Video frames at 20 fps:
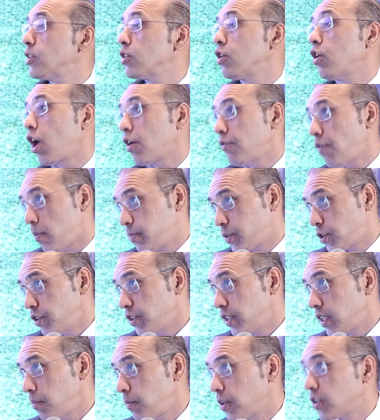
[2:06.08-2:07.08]
there's a lot of
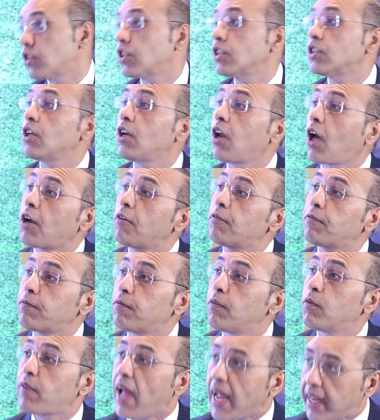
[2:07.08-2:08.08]
opportunity because there's a lot of
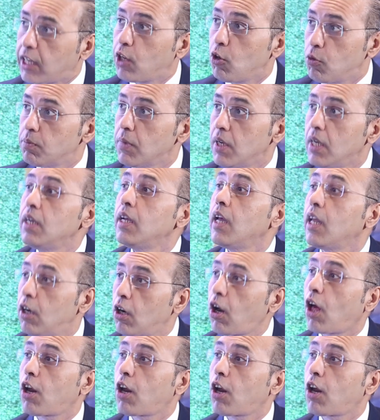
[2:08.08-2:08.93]
vacuum in a